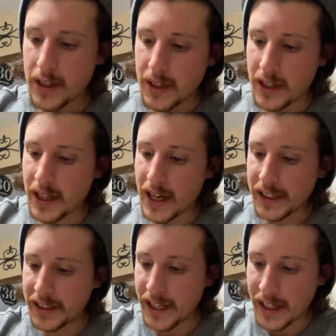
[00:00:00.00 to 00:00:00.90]
You
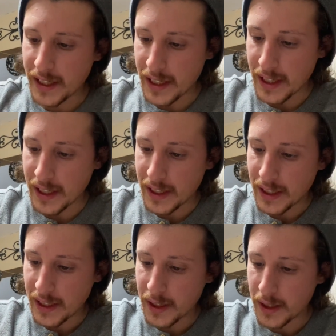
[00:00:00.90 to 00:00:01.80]
guys think, uh,
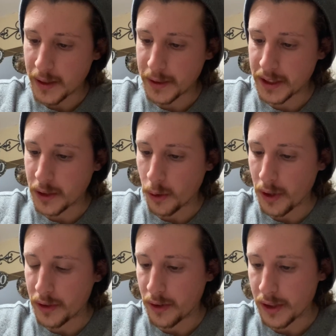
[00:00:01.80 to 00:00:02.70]
what's the
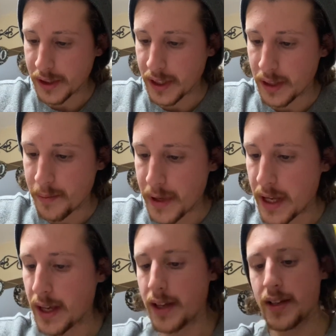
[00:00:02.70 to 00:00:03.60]
coin toss going to
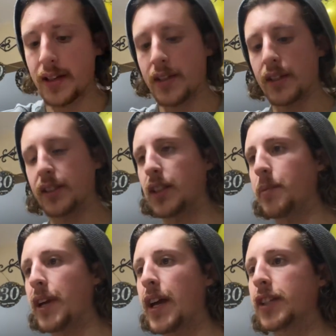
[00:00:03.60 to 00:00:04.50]
be? It's going to
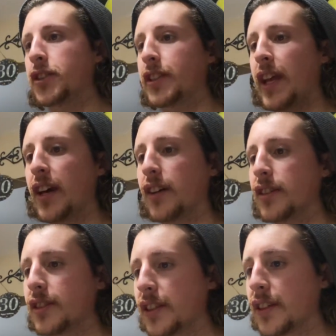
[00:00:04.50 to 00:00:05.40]
be heads or tails.